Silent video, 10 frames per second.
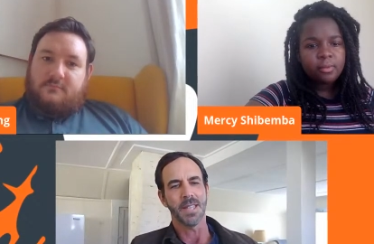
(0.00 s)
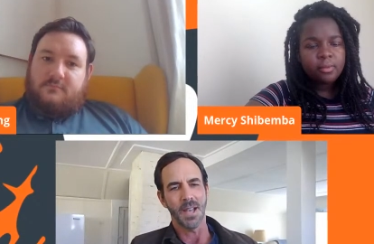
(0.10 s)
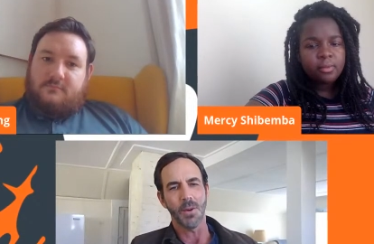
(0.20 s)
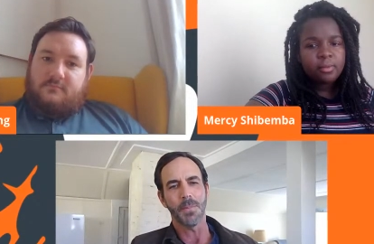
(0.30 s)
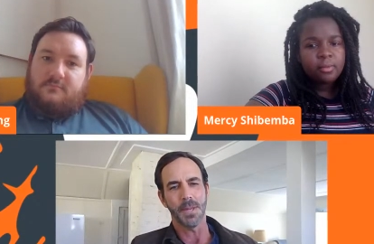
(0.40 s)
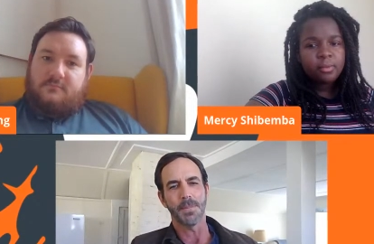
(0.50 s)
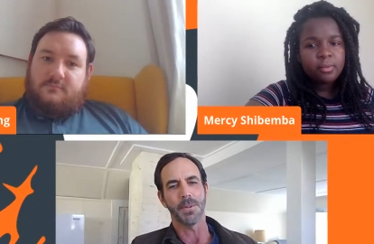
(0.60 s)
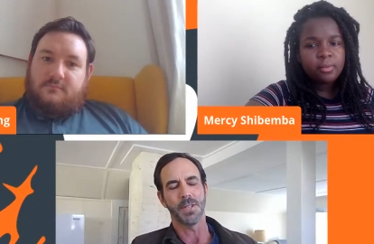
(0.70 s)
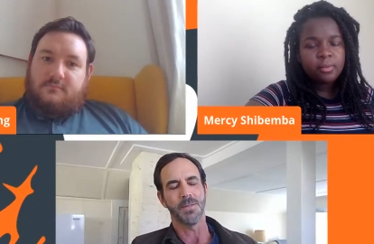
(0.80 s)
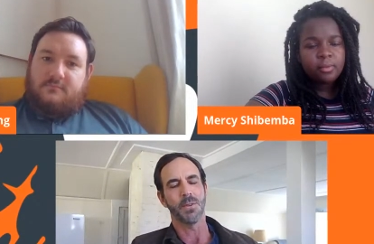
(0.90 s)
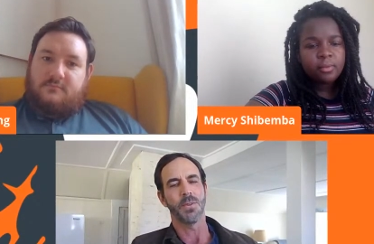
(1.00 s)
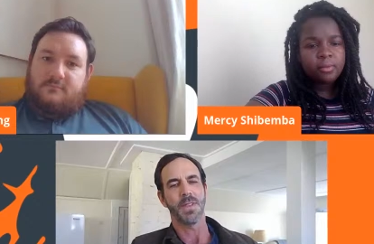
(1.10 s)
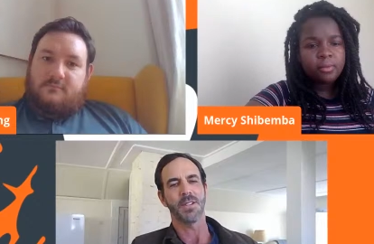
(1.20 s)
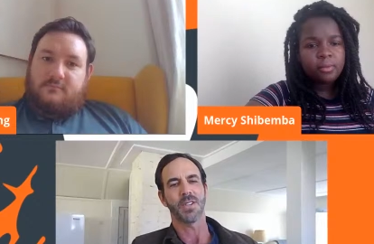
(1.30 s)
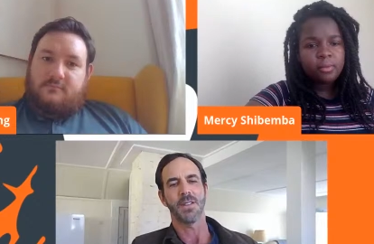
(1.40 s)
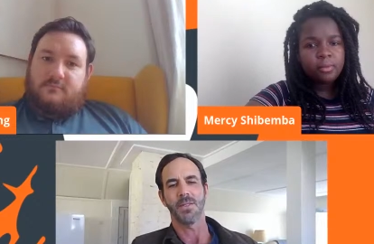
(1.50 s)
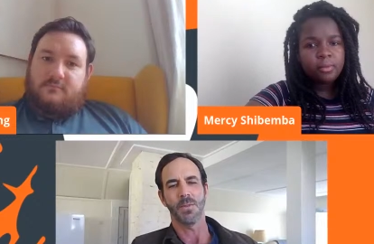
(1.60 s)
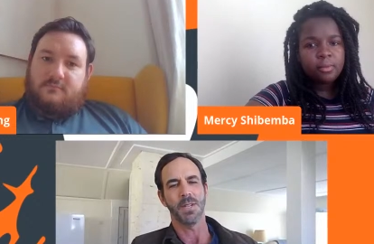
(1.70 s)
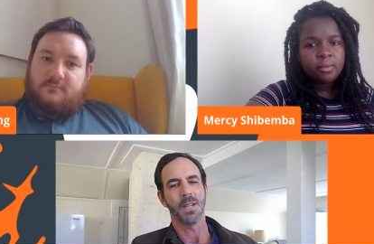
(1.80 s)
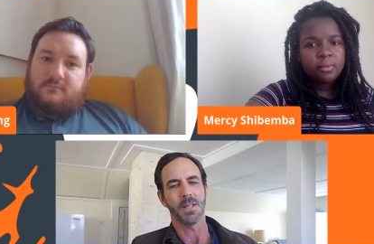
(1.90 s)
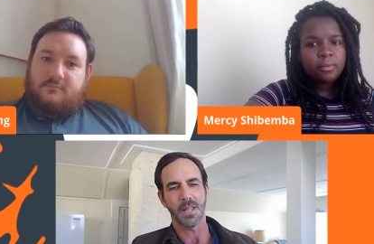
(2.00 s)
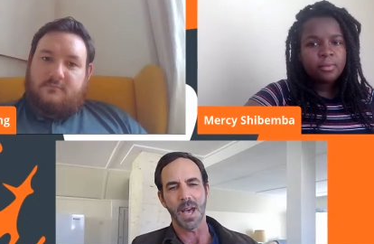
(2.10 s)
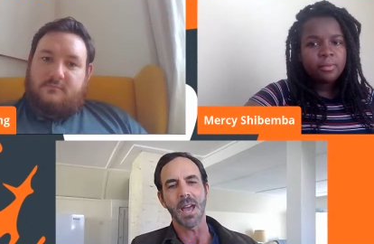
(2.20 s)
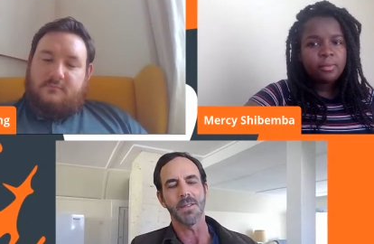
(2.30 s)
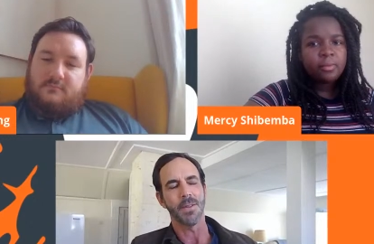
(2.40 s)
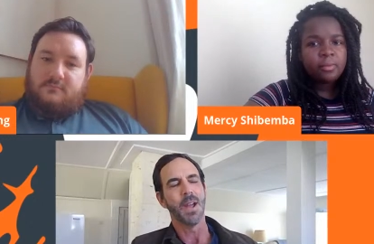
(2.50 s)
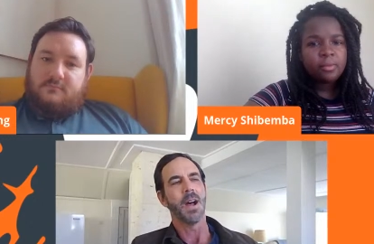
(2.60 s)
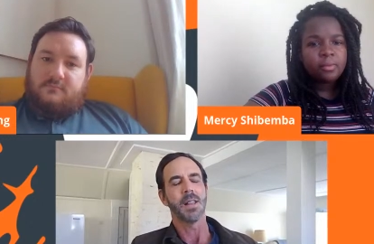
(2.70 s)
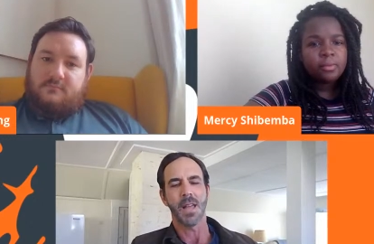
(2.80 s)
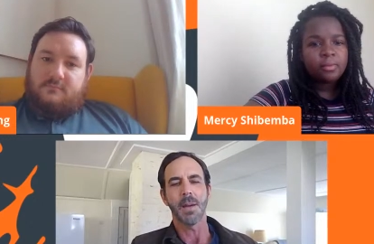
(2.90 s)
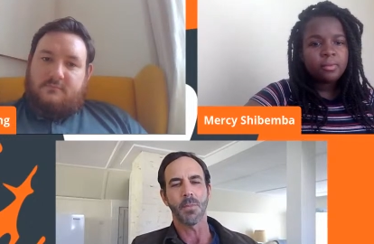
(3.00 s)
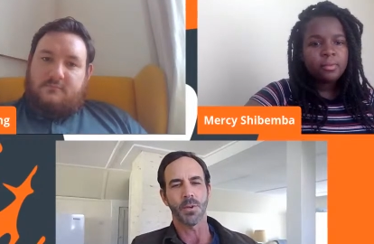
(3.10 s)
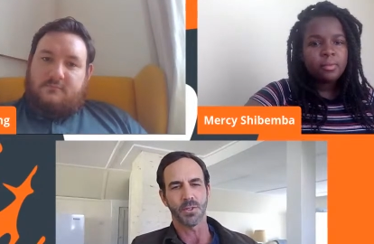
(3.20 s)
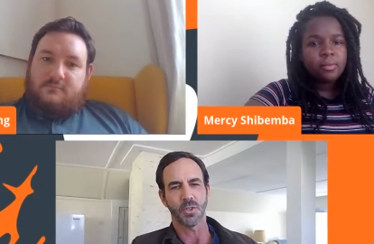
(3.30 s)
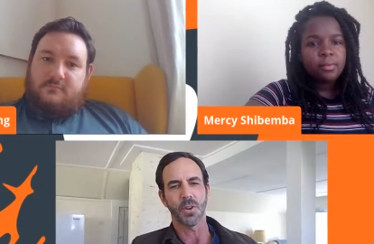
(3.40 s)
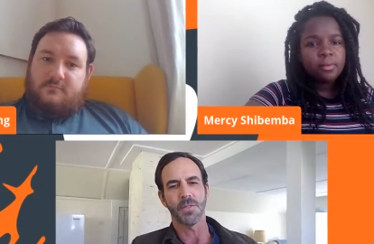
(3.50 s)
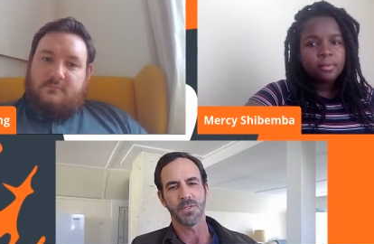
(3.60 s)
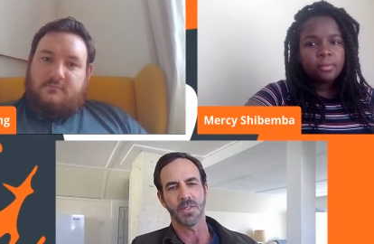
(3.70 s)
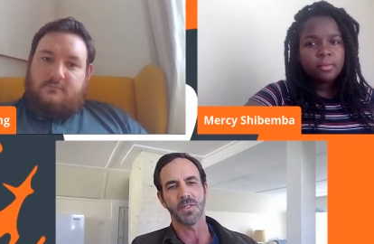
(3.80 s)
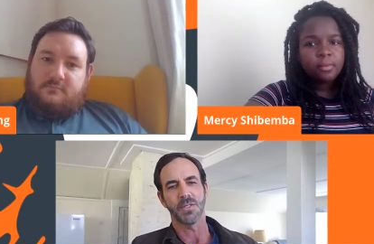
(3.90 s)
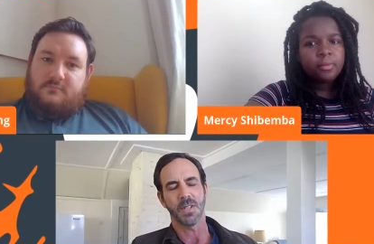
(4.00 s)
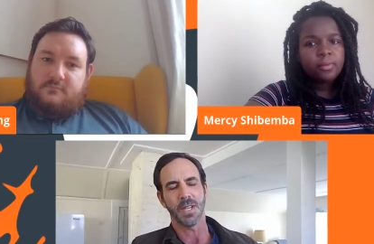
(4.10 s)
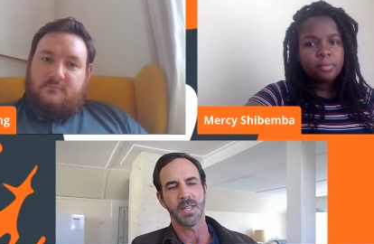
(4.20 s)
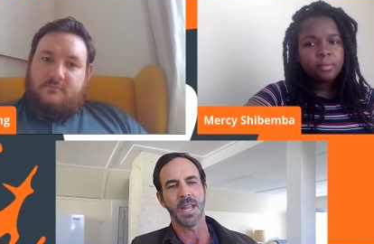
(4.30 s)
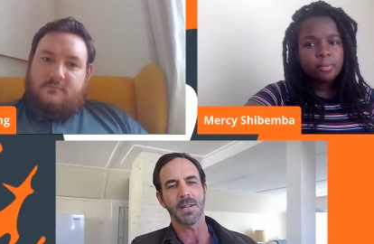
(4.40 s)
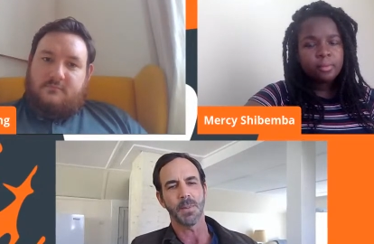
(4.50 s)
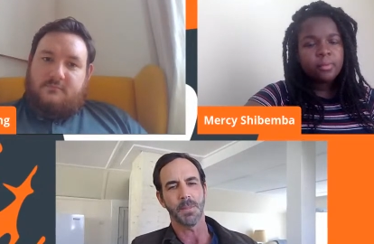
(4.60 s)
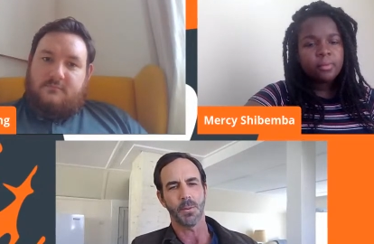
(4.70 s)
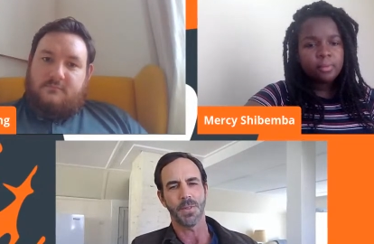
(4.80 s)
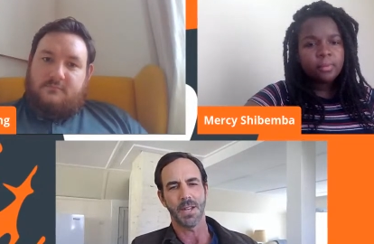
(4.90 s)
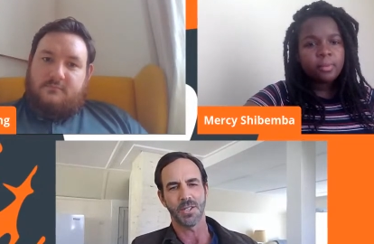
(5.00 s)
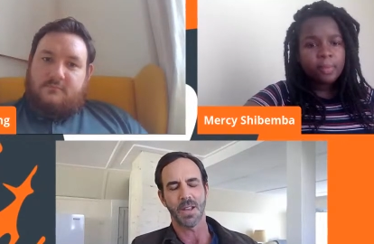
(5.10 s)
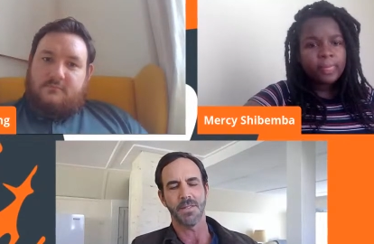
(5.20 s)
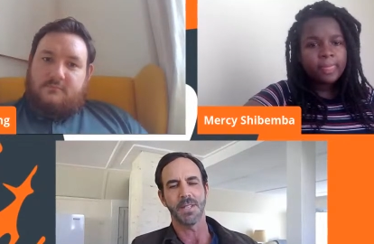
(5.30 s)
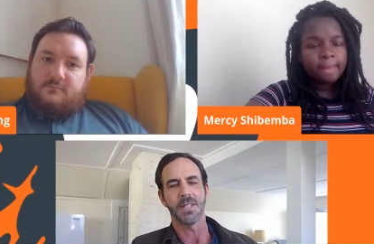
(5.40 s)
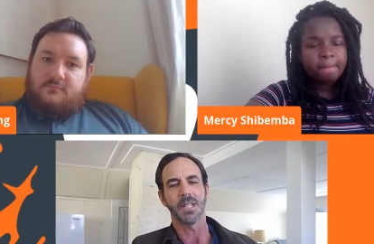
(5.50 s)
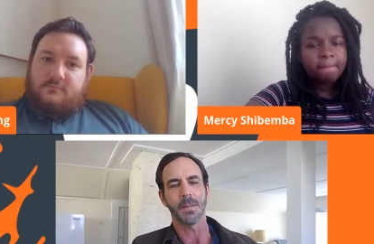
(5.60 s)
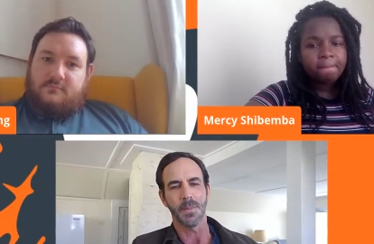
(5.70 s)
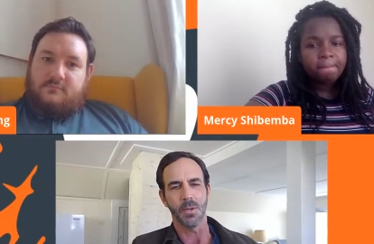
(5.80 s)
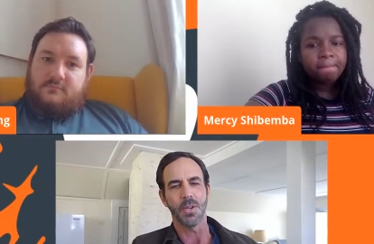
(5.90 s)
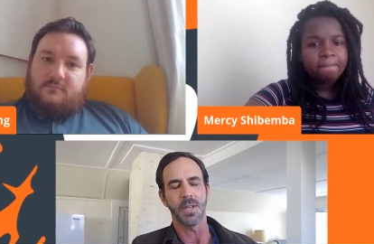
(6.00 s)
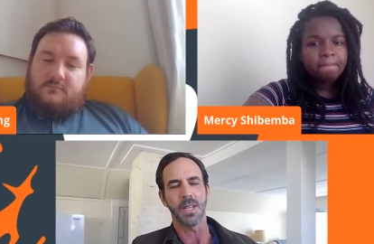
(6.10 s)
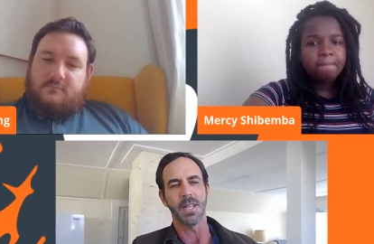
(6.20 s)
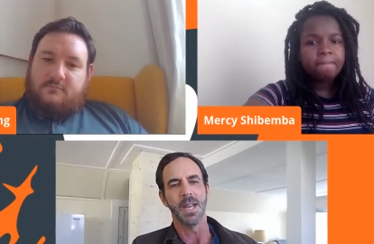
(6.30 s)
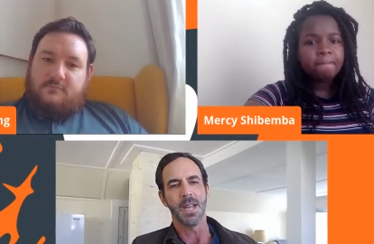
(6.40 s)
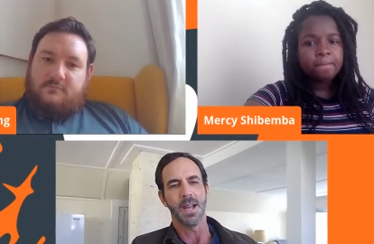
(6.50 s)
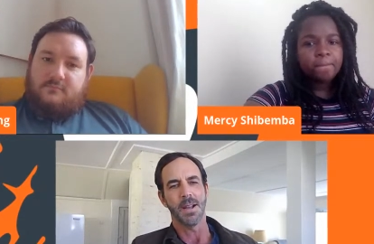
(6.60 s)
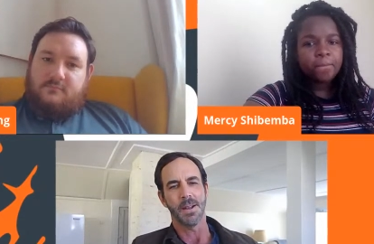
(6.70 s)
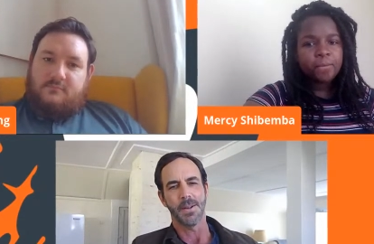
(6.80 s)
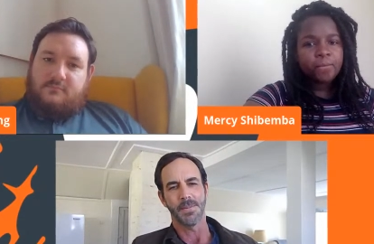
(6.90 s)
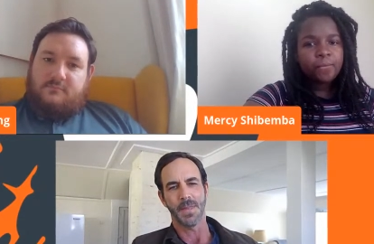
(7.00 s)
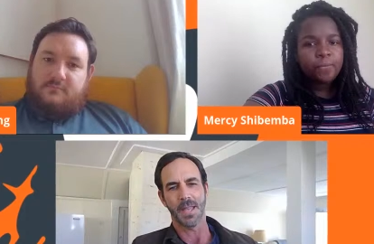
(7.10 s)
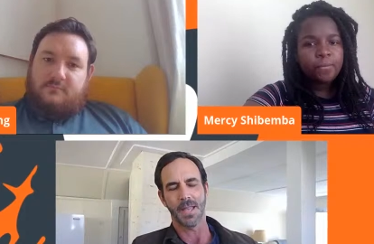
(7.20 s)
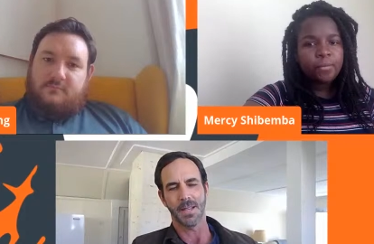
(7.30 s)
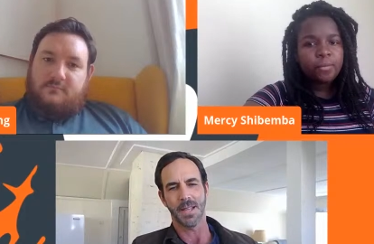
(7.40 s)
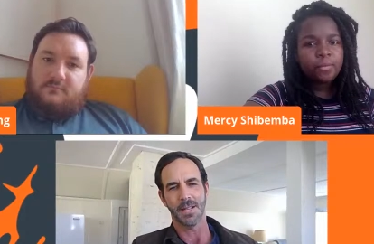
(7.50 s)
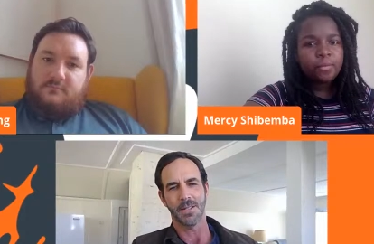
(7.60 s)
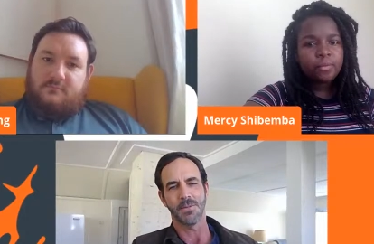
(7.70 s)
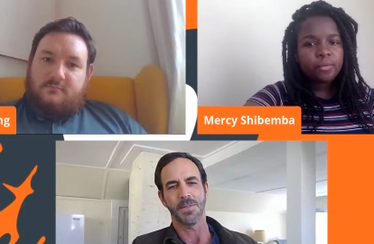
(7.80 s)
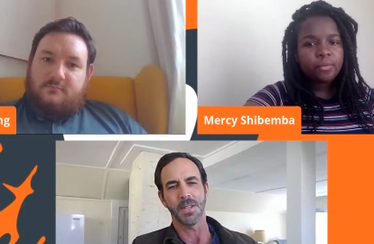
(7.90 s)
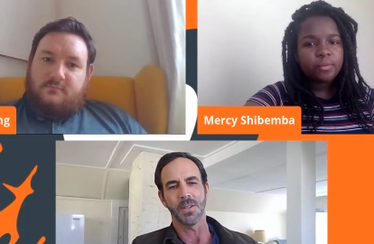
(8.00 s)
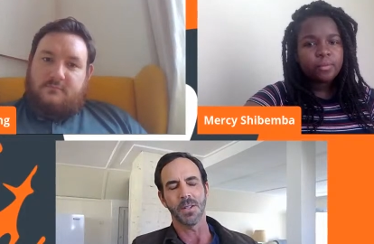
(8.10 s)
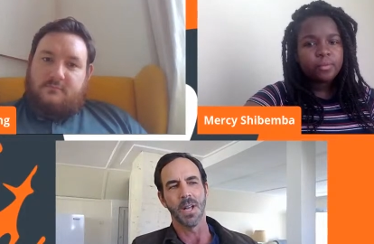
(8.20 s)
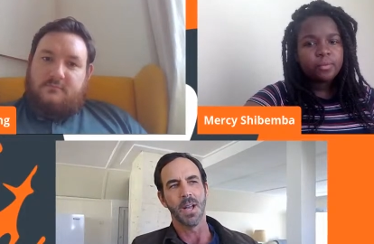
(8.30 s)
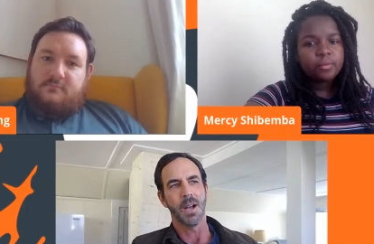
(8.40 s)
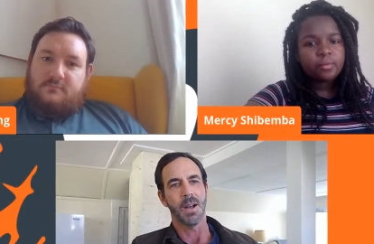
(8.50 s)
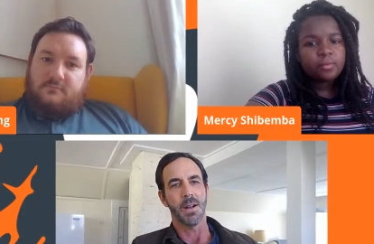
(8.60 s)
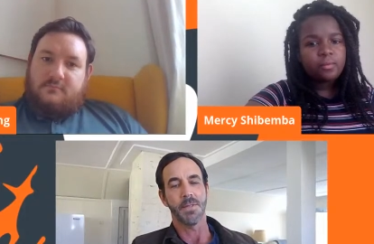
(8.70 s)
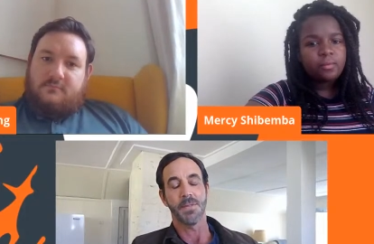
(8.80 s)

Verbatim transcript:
Speaker 1: to help people living with HIV. We need a lot of a lot more services to connect people with HIV to community um, and and to feel uh,